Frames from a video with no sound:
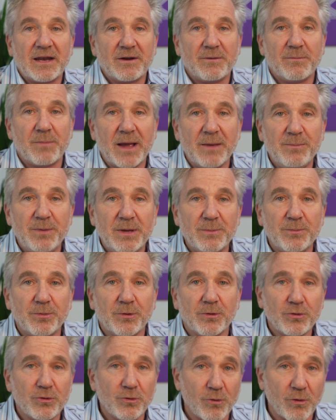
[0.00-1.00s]
by
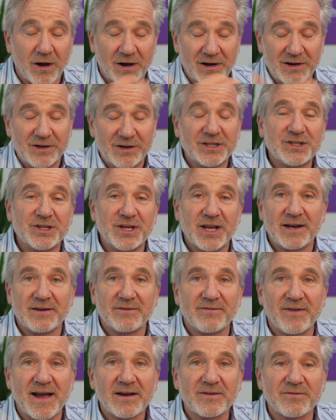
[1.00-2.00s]
people who are initiating
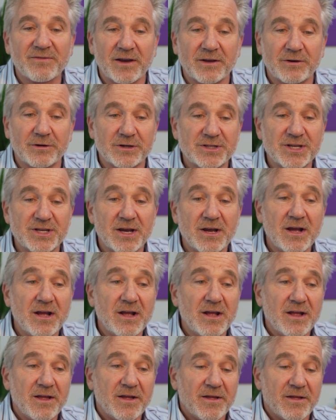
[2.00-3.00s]
fact finders,
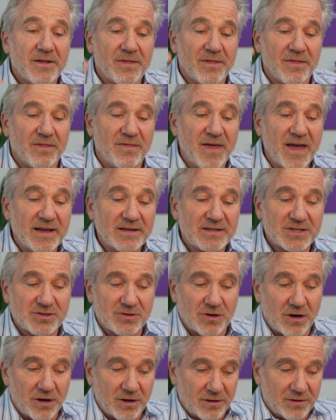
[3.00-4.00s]
they
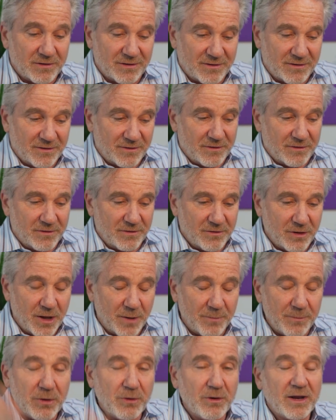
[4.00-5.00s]
start
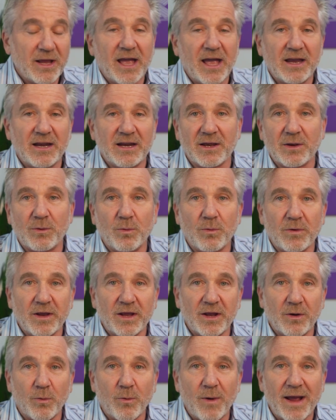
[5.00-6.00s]
communicating
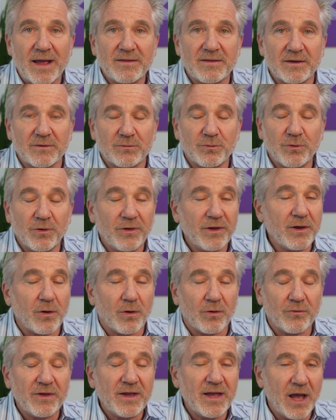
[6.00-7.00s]
in a way that really
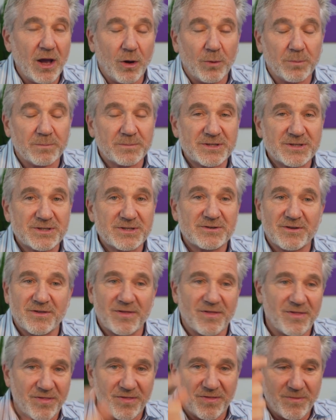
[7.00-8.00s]
only helps
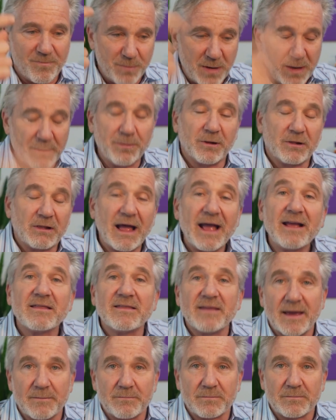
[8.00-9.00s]
people like them.